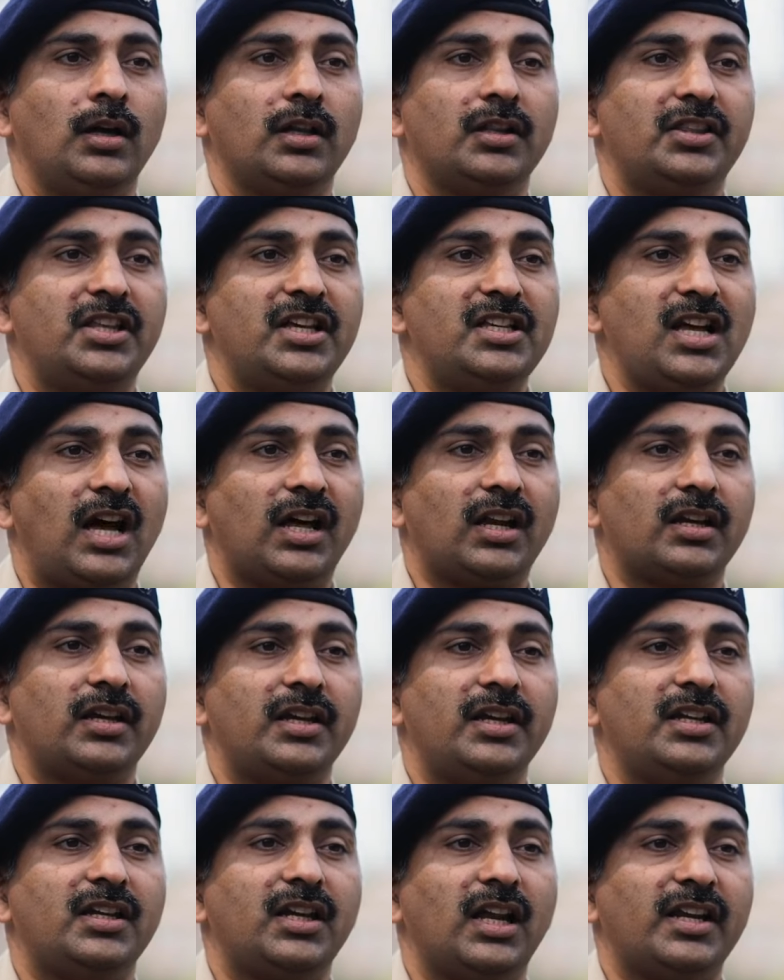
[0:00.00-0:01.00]
These are
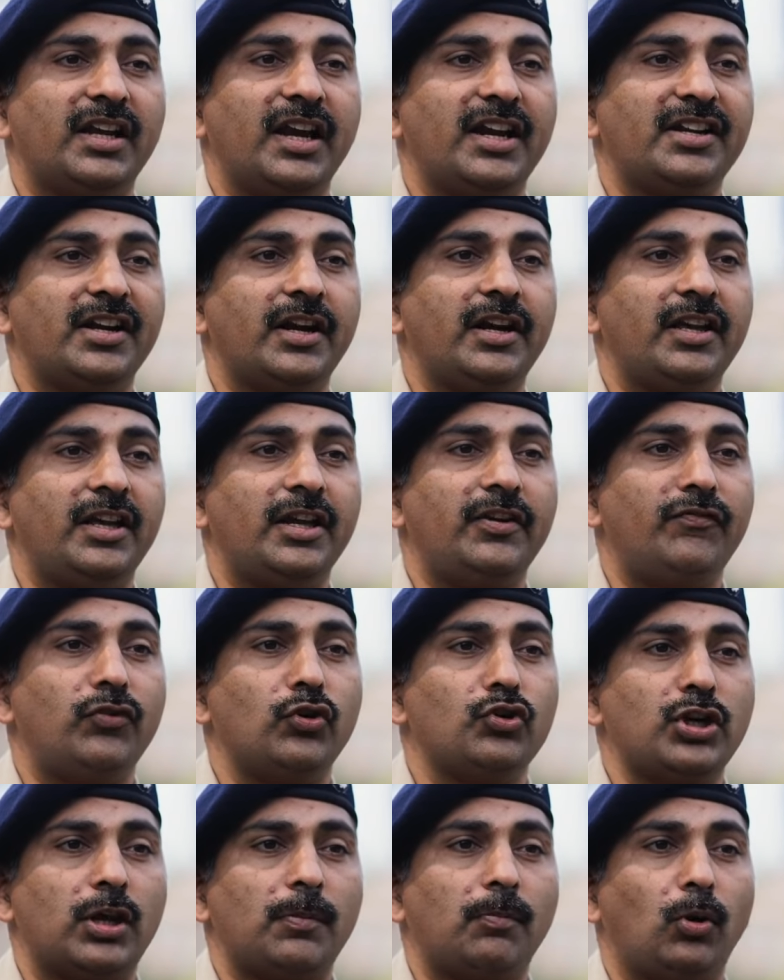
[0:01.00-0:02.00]
inculcated in
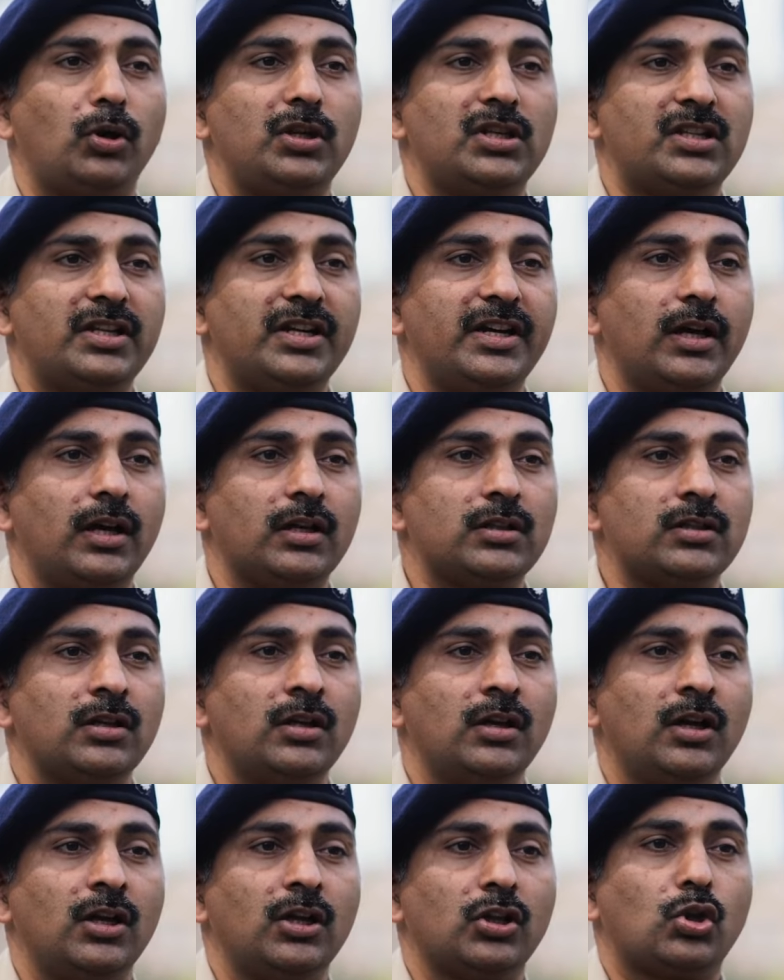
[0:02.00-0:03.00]
future police leaders
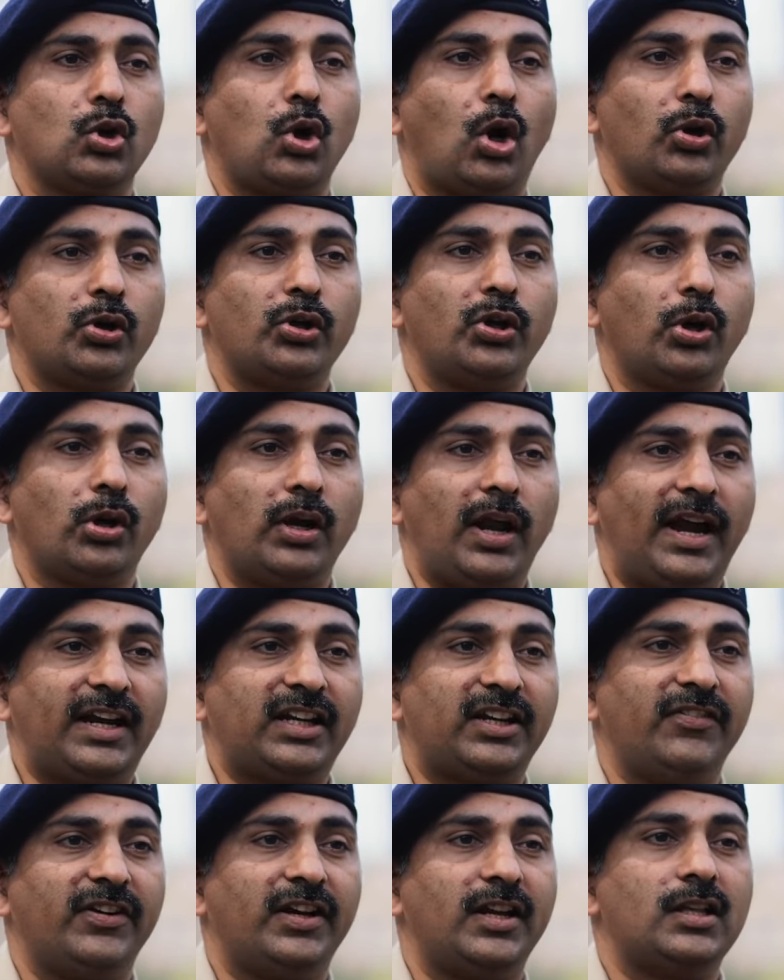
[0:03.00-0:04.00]
through outdoor
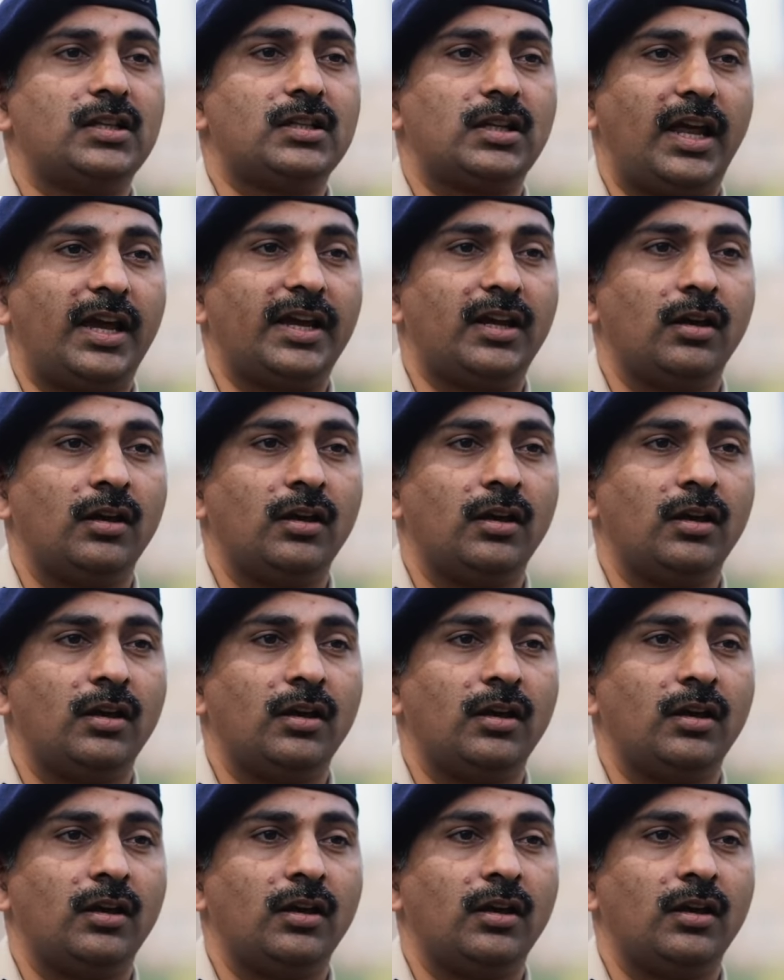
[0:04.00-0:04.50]
activities like